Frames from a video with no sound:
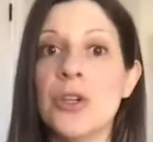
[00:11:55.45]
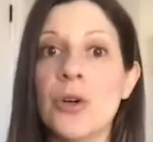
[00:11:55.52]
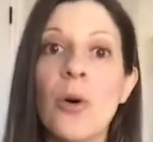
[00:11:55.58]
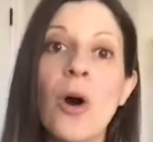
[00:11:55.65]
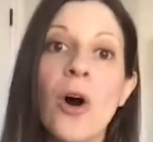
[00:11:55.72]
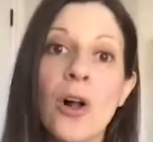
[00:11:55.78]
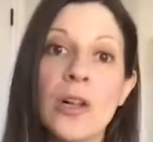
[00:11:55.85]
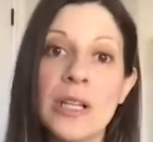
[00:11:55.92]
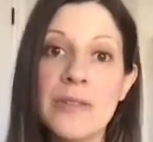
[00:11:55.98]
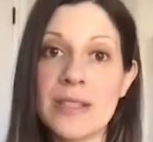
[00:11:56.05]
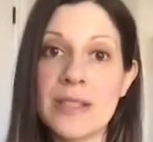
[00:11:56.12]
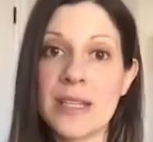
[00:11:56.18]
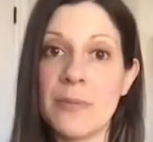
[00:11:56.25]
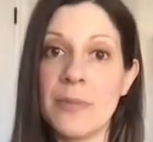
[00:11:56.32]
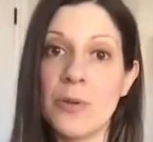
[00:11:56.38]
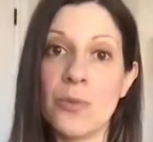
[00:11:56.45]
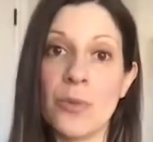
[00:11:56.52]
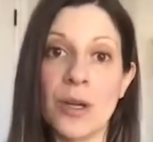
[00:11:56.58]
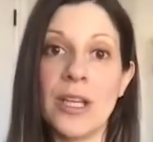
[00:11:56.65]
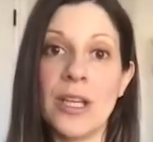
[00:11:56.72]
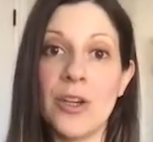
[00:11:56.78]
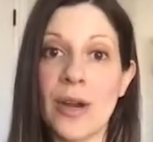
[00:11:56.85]
all of this can be
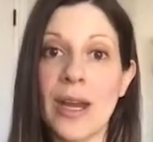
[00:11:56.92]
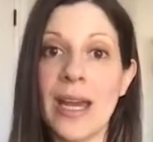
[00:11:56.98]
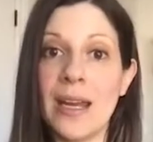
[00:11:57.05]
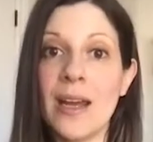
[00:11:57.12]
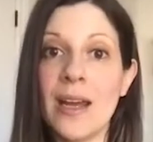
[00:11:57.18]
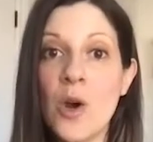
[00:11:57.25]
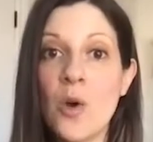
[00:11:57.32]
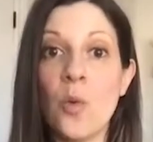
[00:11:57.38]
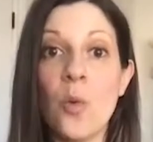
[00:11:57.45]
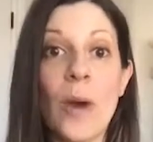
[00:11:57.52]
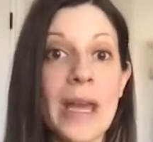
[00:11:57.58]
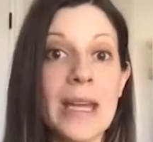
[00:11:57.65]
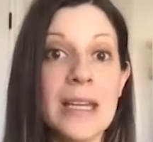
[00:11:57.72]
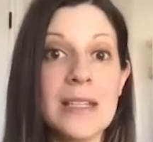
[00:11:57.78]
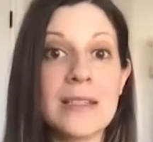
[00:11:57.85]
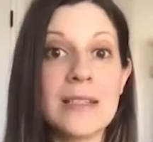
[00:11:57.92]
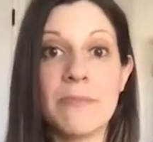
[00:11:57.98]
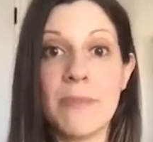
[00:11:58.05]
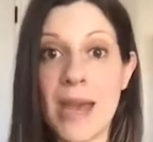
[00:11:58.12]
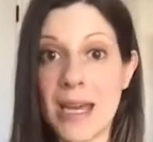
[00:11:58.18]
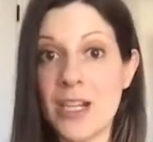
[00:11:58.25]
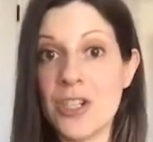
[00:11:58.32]
really great ways to
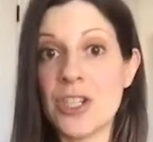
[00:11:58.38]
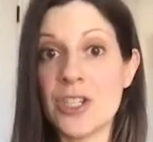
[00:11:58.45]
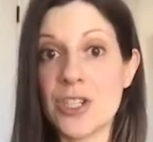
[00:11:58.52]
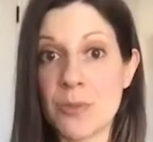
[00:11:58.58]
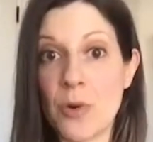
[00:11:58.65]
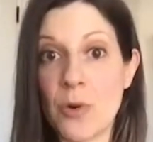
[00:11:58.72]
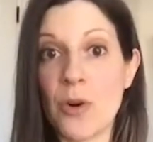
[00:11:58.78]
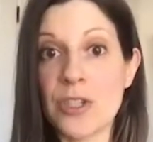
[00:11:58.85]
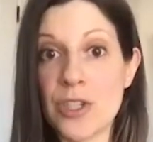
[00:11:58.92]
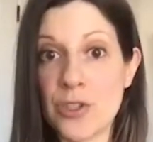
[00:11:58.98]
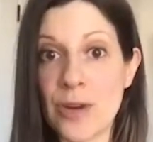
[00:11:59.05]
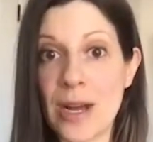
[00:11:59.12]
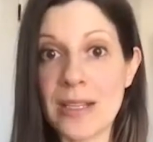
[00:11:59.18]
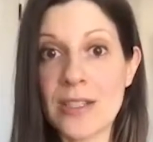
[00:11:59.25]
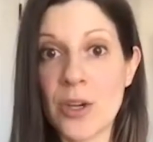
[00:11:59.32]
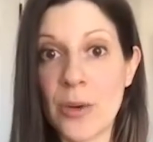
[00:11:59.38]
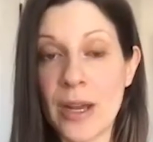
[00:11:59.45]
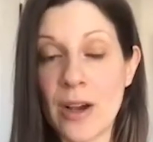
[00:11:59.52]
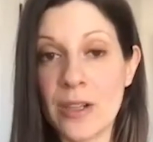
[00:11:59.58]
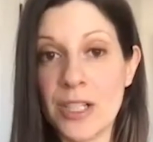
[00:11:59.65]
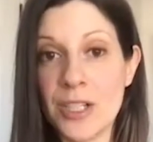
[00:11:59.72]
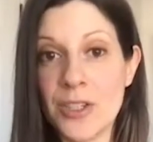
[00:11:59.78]
manage and support stress going
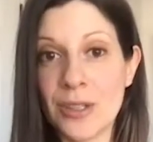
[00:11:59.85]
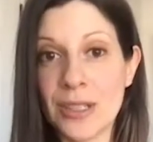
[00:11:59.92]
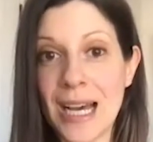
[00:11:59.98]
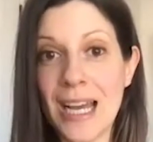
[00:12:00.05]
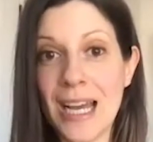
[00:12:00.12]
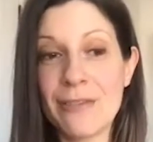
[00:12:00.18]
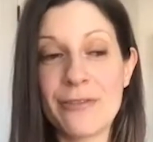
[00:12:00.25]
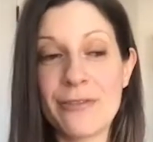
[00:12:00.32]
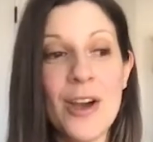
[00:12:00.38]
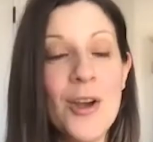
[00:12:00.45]
on in your life.